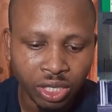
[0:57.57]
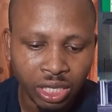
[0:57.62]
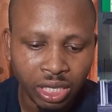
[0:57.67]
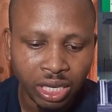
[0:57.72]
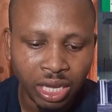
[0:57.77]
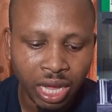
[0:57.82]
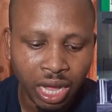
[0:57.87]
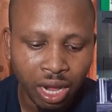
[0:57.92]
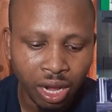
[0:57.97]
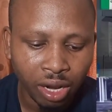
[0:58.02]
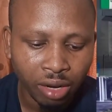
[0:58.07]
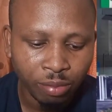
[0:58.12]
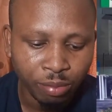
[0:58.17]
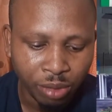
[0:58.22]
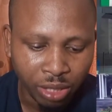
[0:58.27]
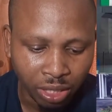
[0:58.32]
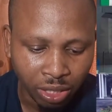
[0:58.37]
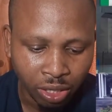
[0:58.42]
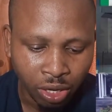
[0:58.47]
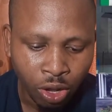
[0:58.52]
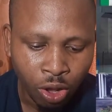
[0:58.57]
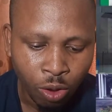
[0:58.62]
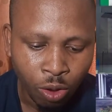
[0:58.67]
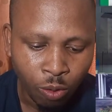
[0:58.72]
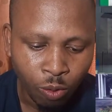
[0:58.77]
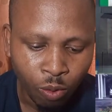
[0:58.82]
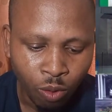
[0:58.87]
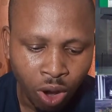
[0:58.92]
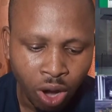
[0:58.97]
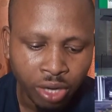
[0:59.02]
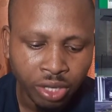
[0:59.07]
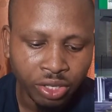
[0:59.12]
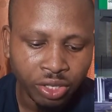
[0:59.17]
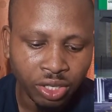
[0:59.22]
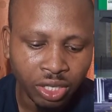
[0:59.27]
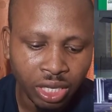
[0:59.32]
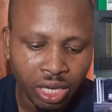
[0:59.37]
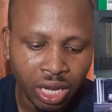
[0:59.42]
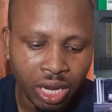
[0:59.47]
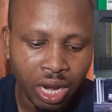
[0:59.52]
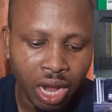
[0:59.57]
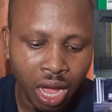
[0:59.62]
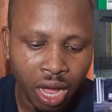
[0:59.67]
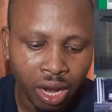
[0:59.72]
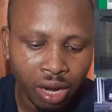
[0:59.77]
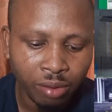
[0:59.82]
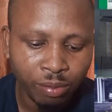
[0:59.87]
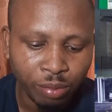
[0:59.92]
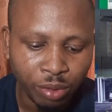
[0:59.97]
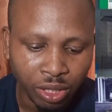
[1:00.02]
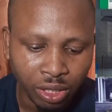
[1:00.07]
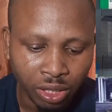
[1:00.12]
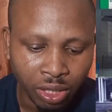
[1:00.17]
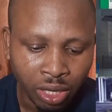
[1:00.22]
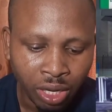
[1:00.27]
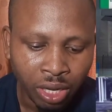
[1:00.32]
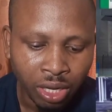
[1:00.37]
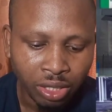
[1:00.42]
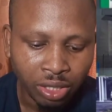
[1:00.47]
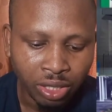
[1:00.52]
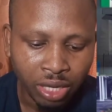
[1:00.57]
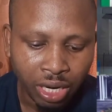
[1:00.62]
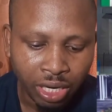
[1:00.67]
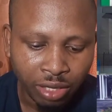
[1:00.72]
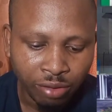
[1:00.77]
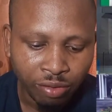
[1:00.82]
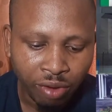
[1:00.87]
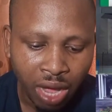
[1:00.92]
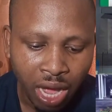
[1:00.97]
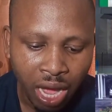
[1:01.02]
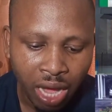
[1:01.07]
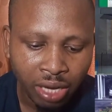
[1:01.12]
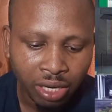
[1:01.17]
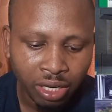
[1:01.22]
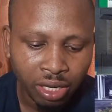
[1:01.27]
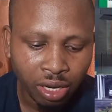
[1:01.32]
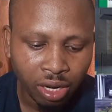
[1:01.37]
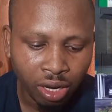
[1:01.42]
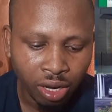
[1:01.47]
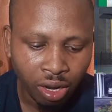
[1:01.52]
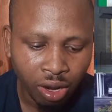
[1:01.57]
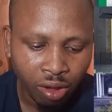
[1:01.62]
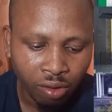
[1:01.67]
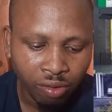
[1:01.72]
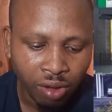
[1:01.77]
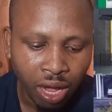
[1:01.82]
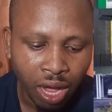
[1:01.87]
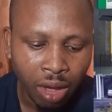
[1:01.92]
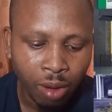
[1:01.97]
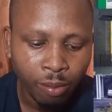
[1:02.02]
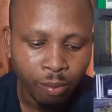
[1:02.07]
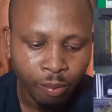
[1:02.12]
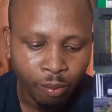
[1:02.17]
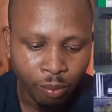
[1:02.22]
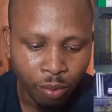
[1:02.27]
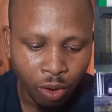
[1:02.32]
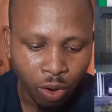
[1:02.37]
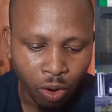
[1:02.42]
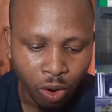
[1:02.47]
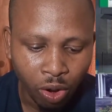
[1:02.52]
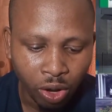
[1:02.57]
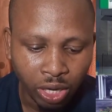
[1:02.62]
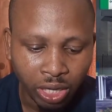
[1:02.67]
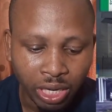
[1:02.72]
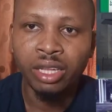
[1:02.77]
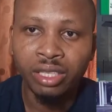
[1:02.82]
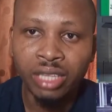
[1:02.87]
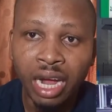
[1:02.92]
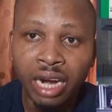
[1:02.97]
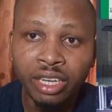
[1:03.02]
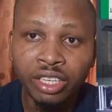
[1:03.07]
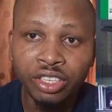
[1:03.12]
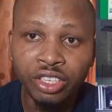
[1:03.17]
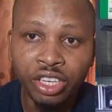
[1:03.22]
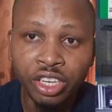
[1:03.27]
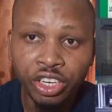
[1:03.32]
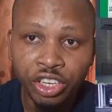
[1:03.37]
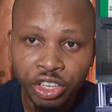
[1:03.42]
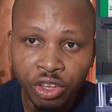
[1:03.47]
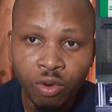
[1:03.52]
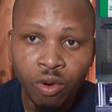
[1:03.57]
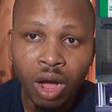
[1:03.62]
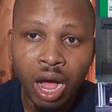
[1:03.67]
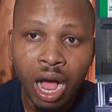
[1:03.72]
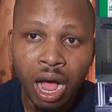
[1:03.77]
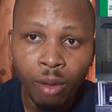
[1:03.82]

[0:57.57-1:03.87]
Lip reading: CLB. What is CLB? Certified Lover Boy. That is the new